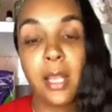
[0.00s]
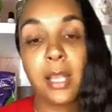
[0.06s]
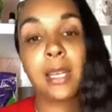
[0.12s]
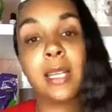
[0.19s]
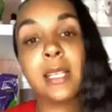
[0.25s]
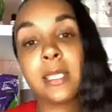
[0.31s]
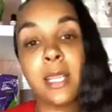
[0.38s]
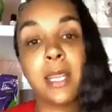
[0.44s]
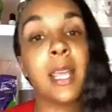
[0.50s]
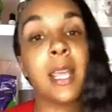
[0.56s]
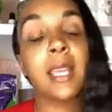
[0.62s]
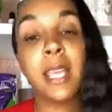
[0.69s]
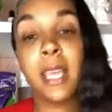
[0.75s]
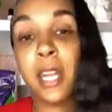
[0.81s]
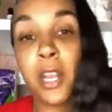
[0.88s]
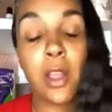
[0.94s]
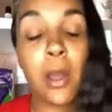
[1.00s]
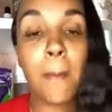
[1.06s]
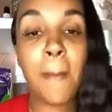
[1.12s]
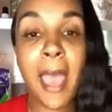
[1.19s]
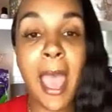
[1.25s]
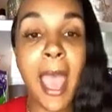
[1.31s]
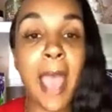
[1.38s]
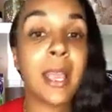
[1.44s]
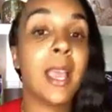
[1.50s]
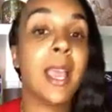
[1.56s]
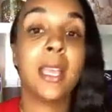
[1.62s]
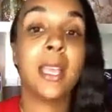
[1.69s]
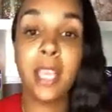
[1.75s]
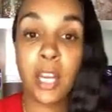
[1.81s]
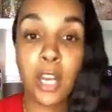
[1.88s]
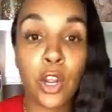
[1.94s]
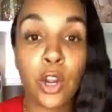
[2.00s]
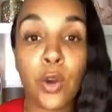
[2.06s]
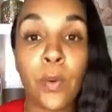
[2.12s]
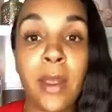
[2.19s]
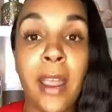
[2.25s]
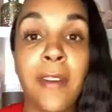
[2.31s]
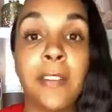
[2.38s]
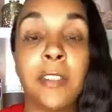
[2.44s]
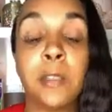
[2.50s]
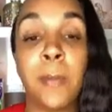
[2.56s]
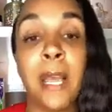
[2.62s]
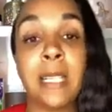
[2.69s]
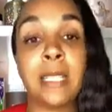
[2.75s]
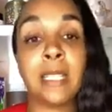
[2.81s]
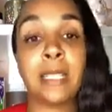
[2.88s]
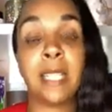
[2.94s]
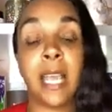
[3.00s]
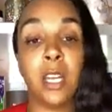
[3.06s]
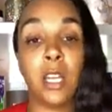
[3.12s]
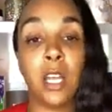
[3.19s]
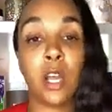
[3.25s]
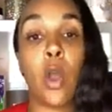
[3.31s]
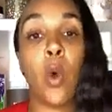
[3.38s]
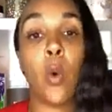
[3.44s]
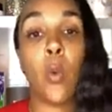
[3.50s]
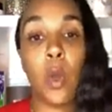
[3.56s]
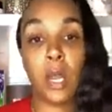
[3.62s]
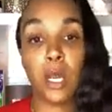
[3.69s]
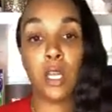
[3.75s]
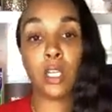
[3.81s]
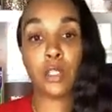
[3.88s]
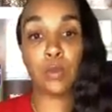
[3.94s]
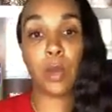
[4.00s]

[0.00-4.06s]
Listen, get in your bag, get in your creative space and say, look, what look